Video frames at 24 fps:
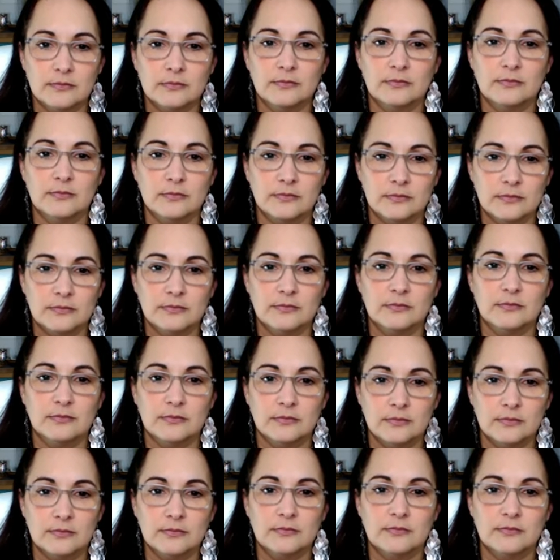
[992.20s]

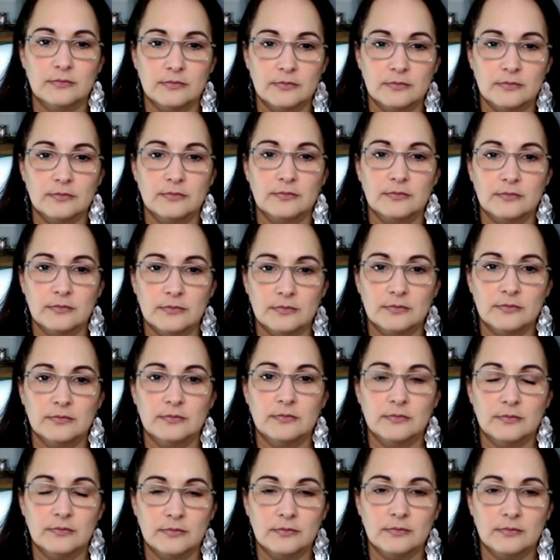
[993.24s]

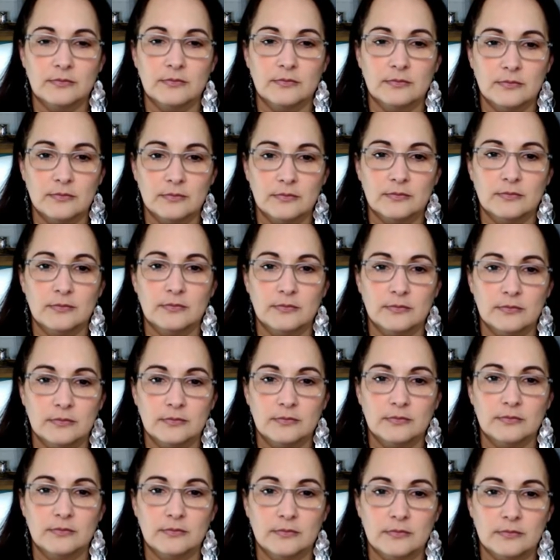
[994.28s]

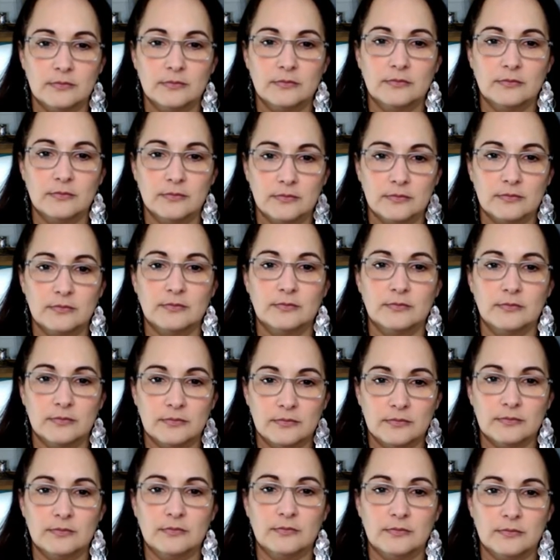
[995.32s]

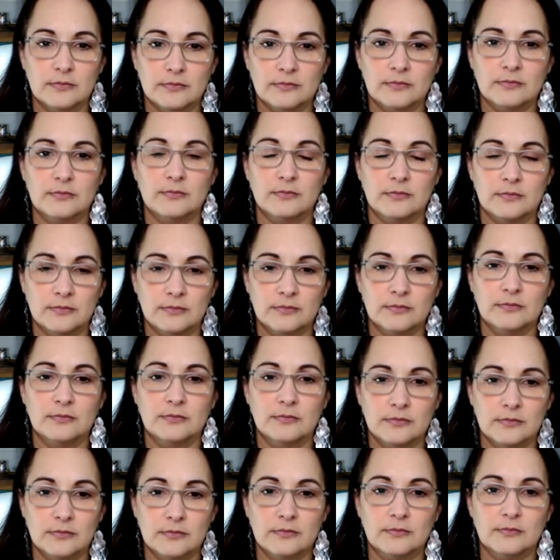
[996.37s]

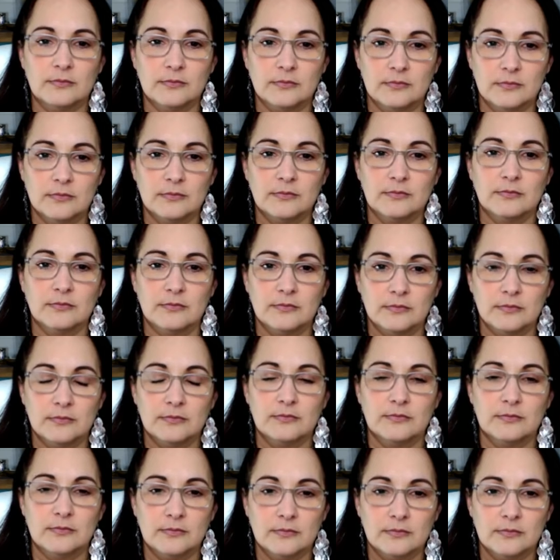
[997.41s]

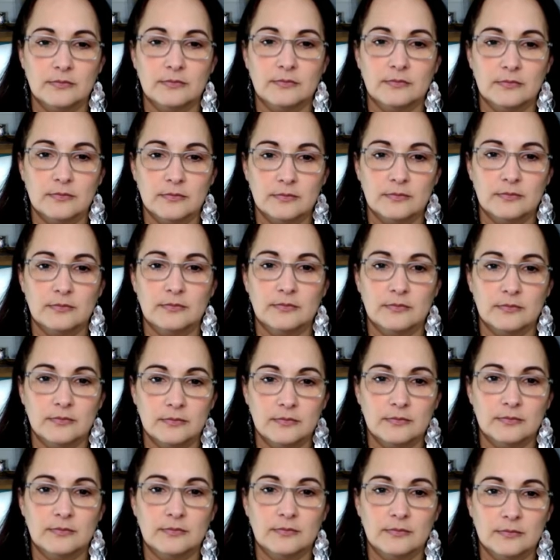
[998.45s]

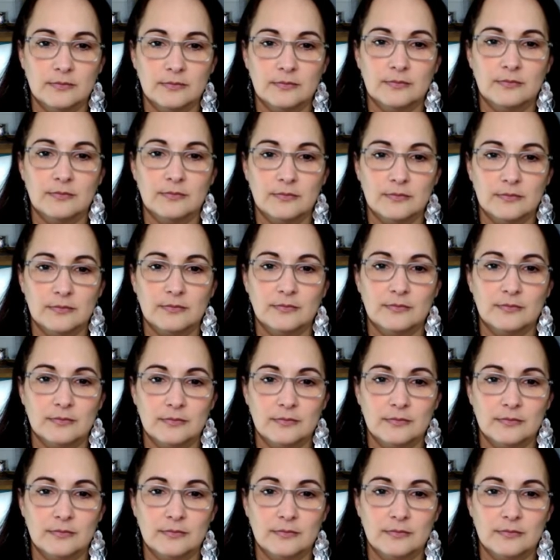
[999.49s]
This person isn't speaking.